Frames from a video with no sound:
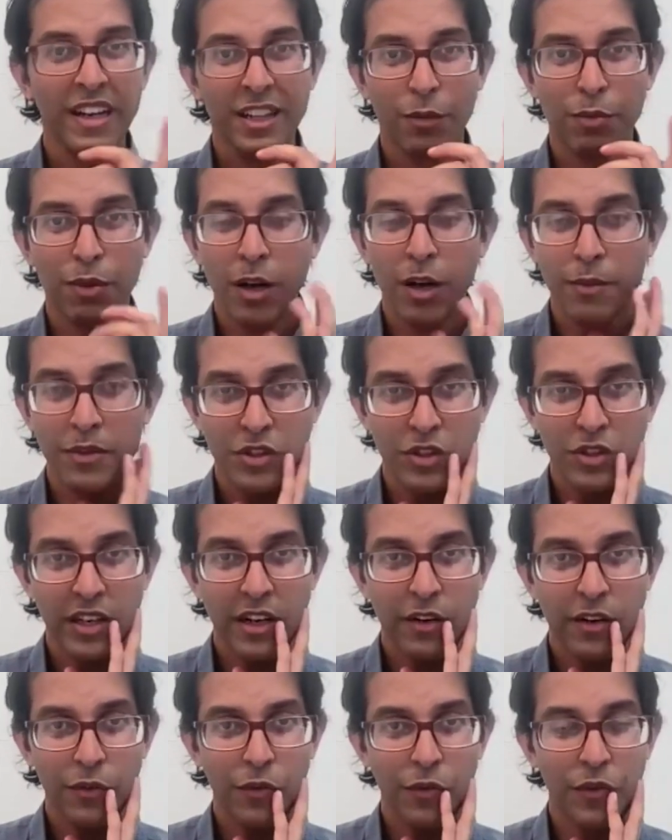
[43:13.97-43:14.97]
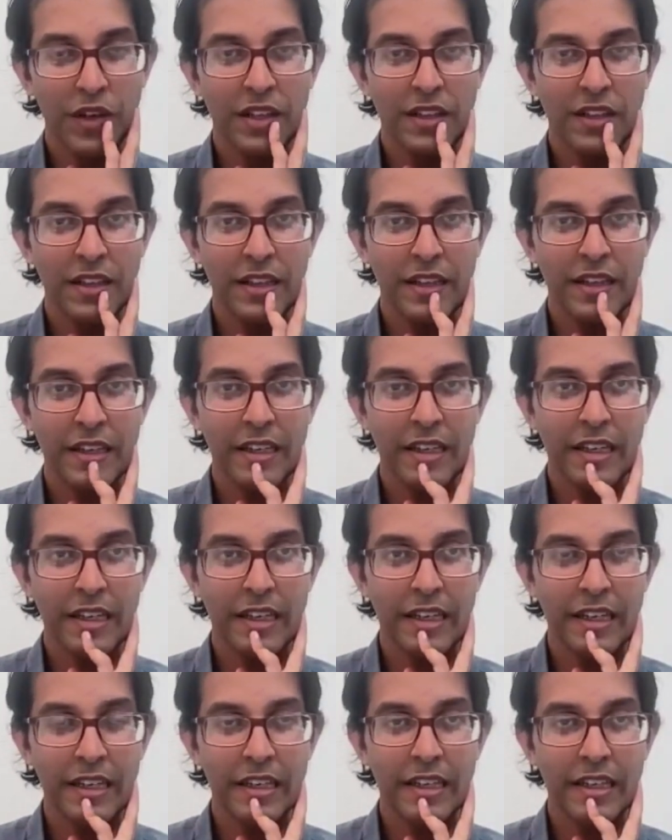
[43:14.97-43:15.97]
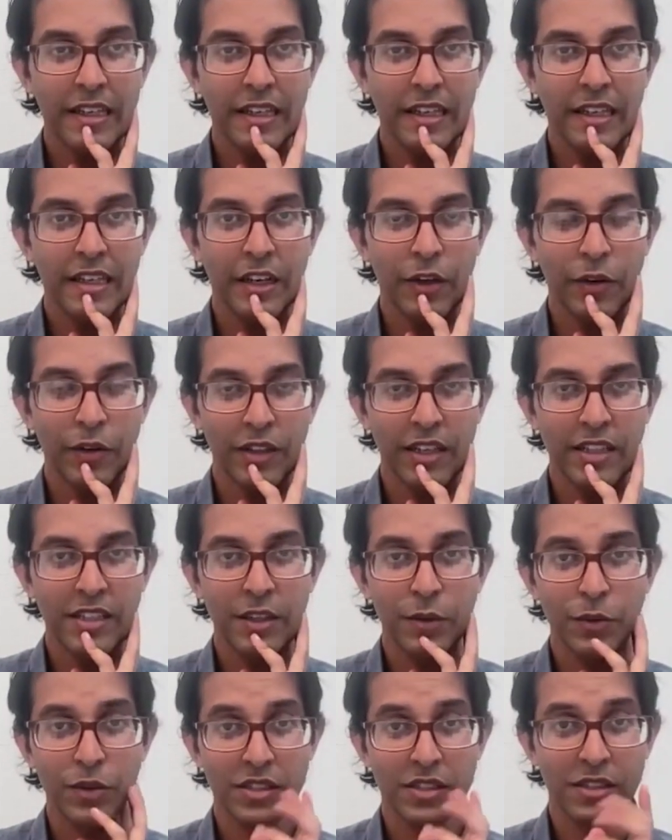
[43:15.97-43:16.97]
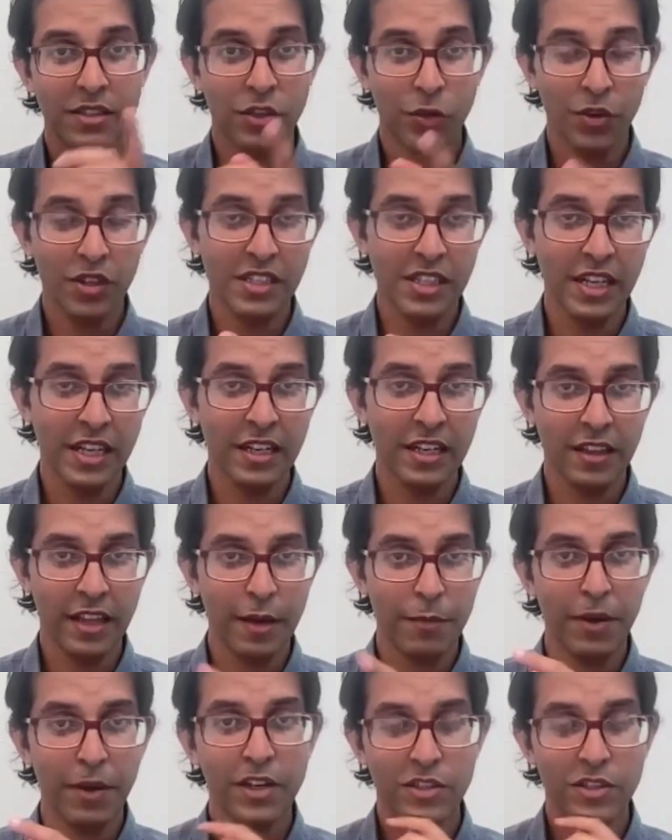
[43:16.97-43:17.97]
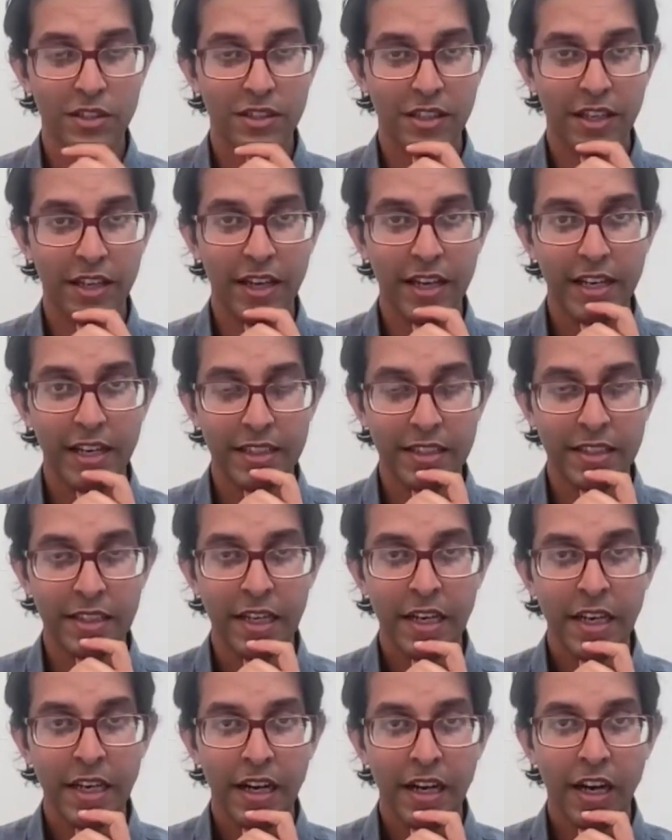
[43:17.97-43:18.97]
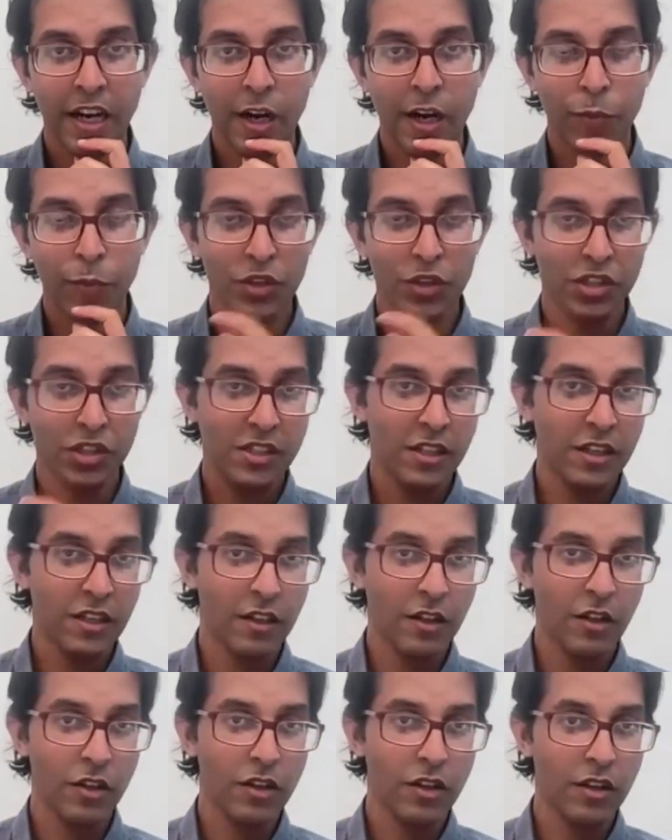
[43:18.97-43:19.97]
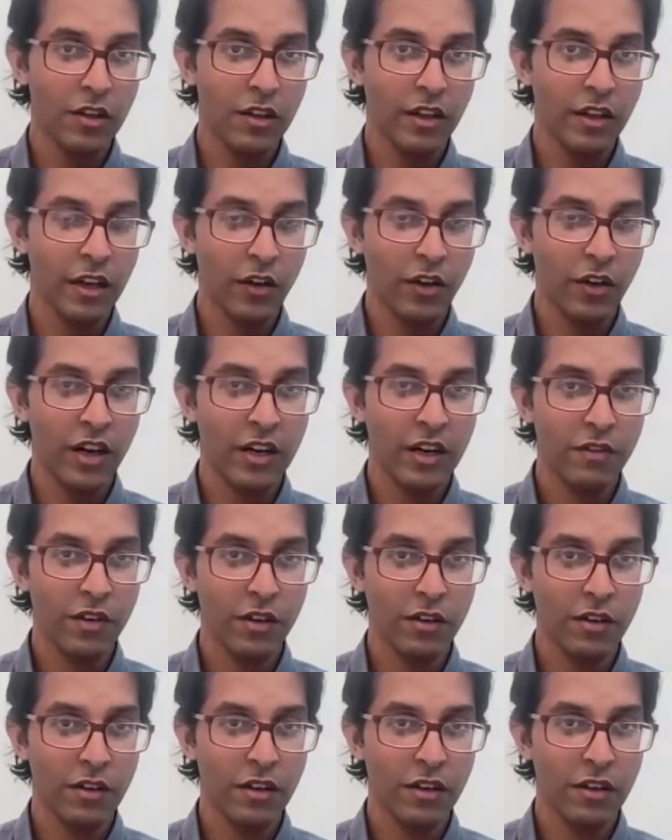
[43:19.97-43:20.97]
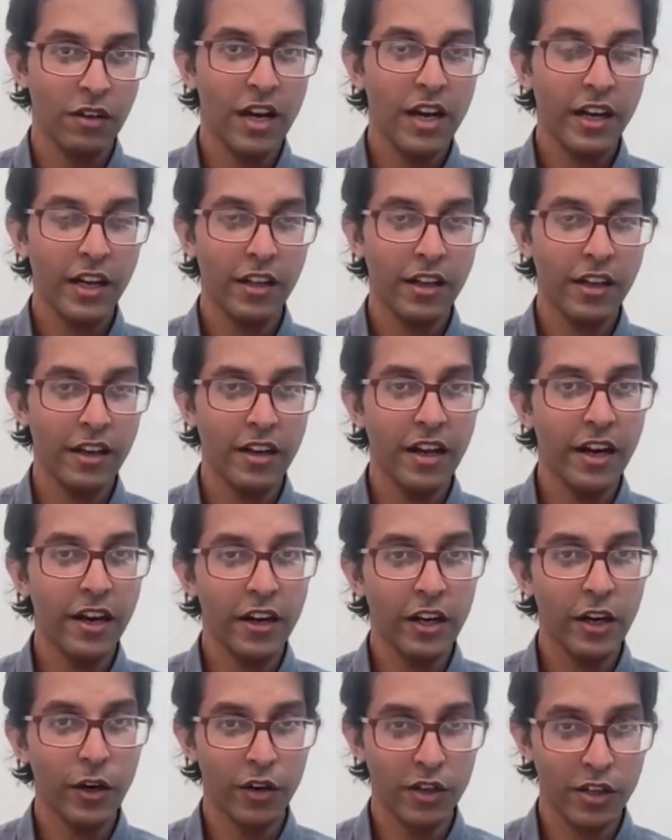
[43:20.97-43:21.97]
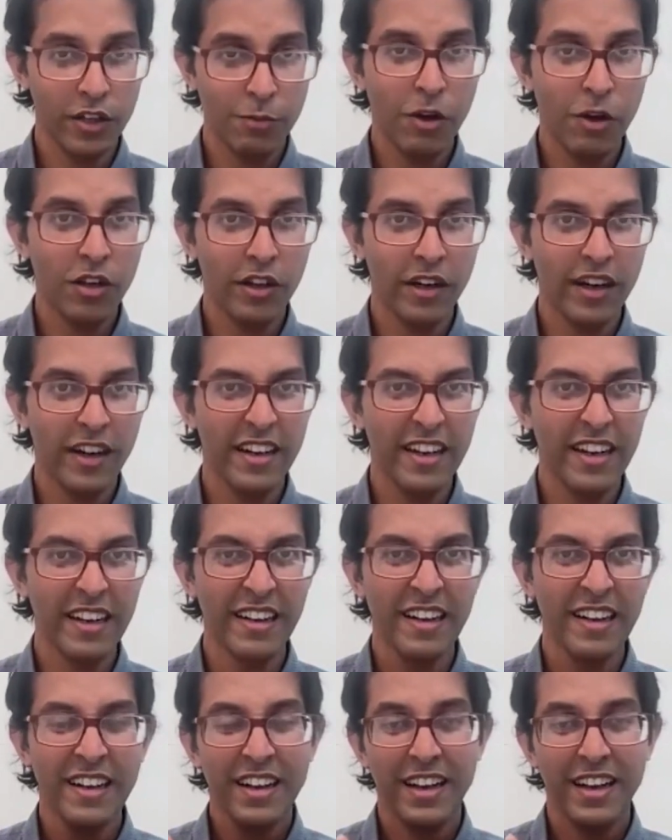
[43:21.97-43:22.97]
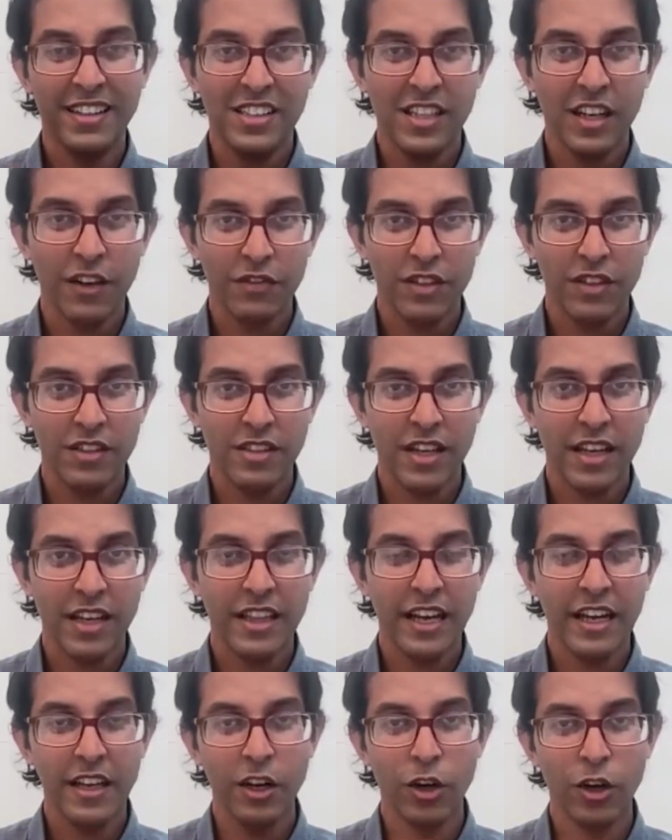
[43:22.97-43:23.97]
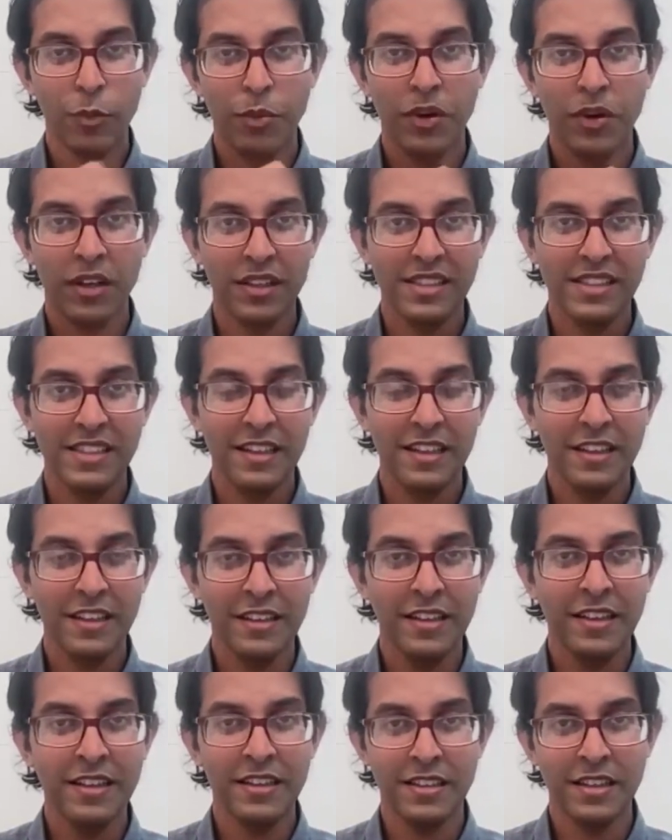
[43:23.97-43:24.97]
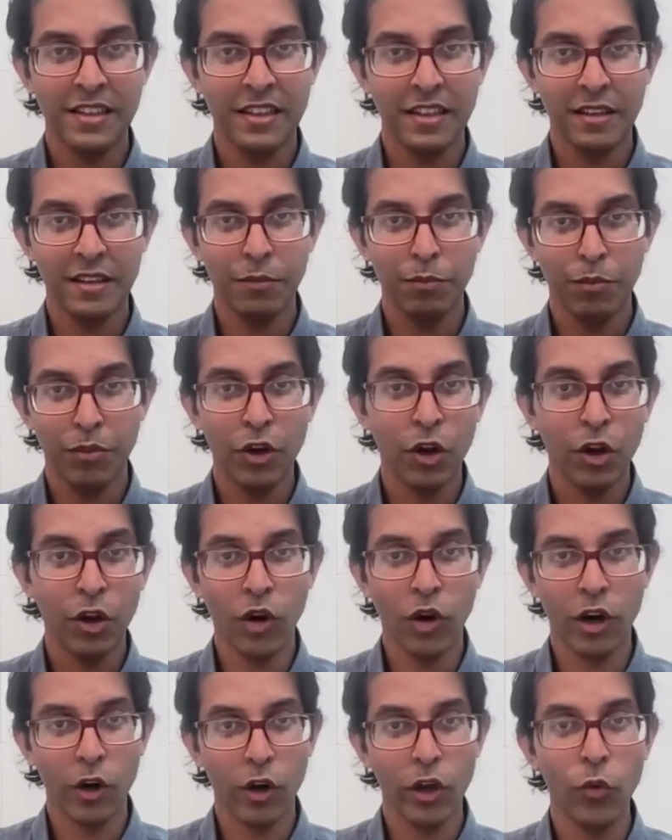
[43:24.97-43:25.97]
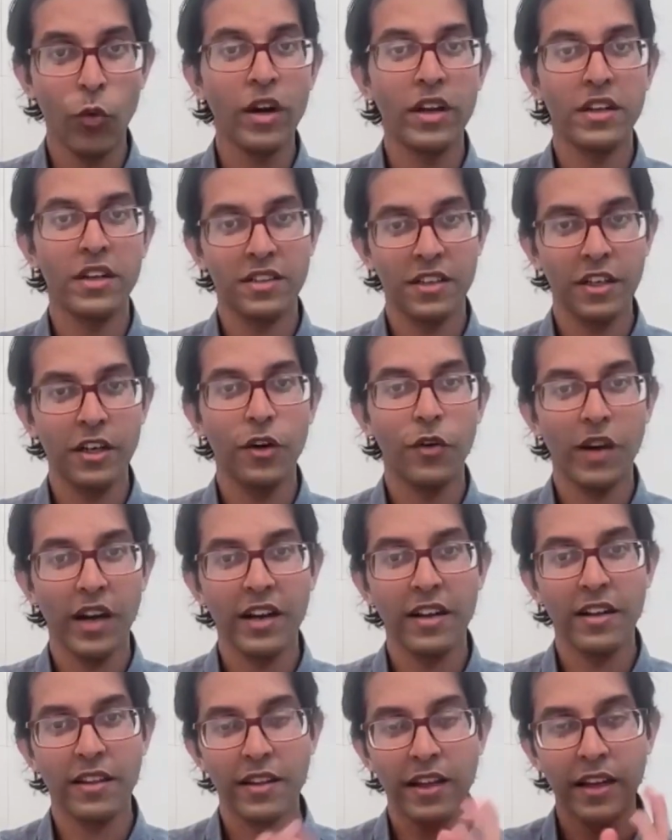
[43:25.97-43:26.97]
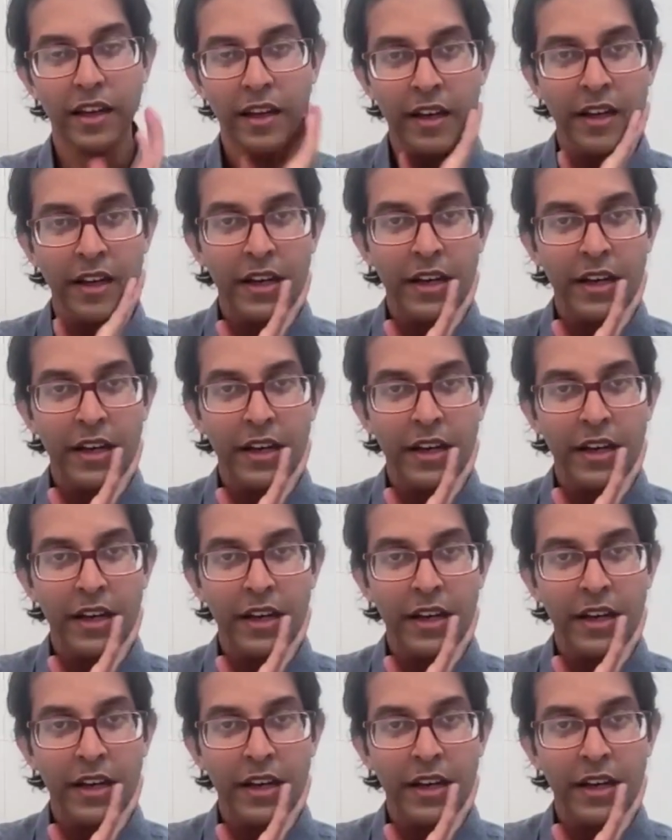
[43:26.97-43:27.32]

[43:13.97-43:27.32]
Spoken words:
The problem is you can't really, unless it was towards the end of that patient's case, we're just in a, kind of a loculated area or a smaller area. It's tough to say that, putting a sealant in is going to go where you want it to go kind of thing.